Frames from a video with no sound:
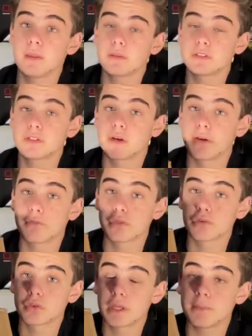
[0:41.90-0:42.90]
I have
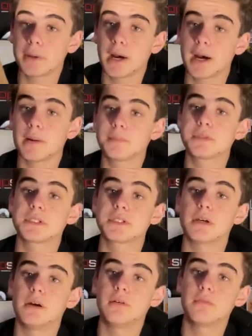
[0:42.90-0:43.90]
three pops
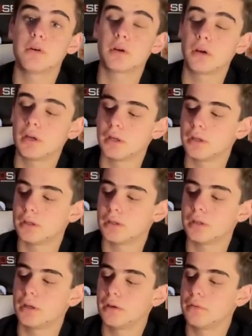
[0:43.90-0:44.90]
of
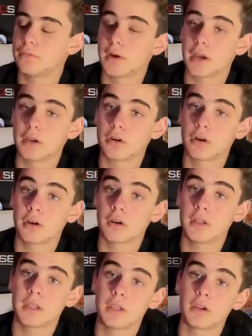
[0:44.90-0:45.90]
Ironheart
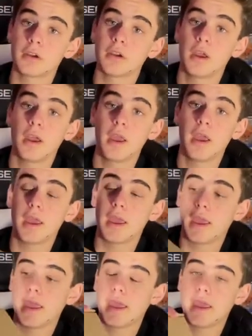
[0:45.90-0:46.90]
in here,
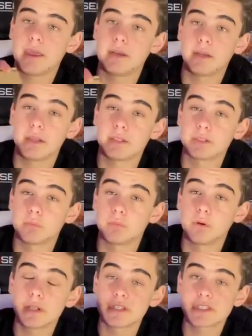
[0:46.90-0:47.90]
and it's a
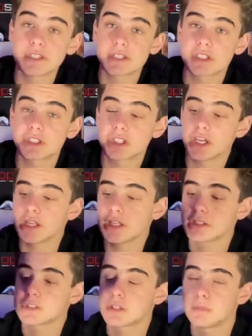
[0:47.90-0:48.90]
1 in 6
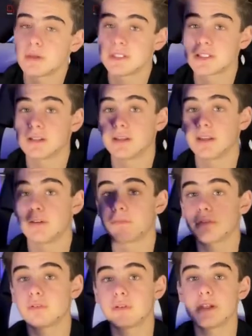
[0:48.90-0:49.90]
chance. So basically, I have
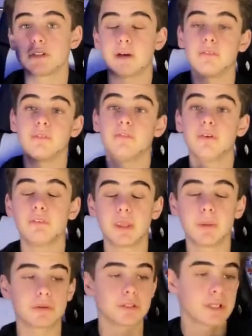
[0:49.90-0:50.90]
three, so I have a
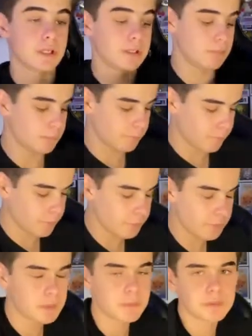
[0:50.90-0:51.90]

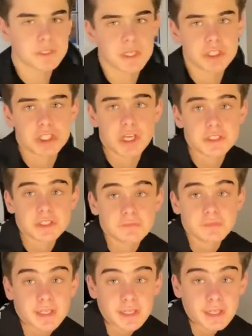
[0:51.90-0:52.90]
50% chance of getting